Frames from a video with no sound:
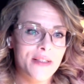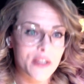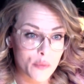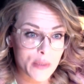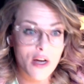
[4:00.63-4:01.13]

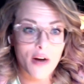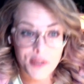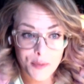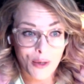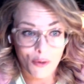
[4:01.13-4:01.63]
because we talk
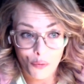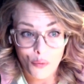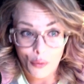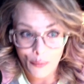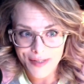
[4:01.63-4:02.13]
to spirit through
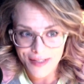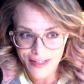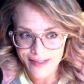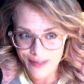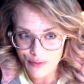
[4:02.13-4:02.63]

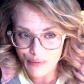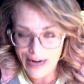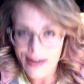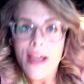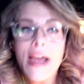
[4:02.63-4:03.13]
coincidences,
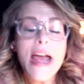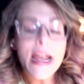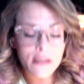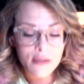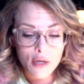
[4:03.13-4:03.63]
right?
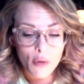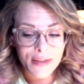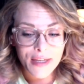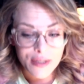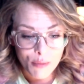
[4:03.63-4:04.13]
And so I
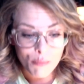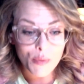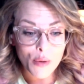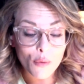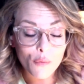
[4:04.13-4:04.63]
think it's a
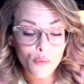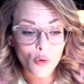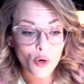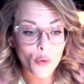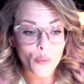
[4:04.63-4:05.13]
beautiful
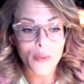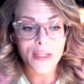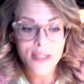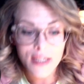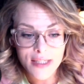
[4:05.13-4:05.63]

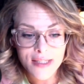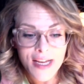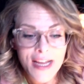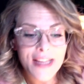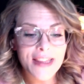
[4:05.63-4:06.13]
coincidence
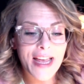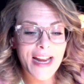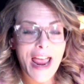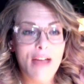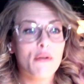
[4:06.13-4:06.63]
that
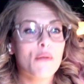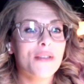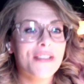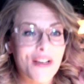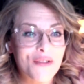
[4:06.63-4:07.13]

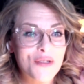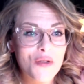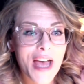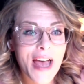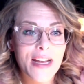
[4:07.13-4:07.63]
everyone tells you
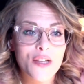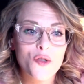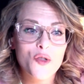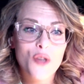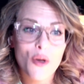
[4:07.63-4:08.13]
that, and
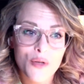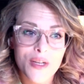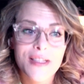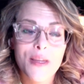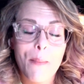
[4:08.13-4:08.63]
so
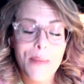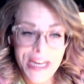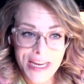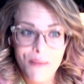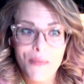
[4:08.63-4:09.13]
does the
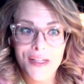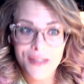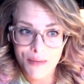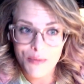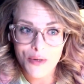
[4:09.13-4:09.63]
medium that's
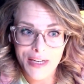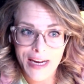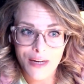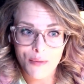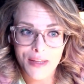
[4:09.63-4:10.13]

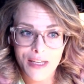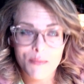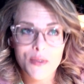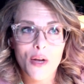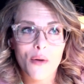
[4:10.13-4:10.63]
communicating with him.
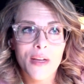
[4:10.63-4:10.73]
So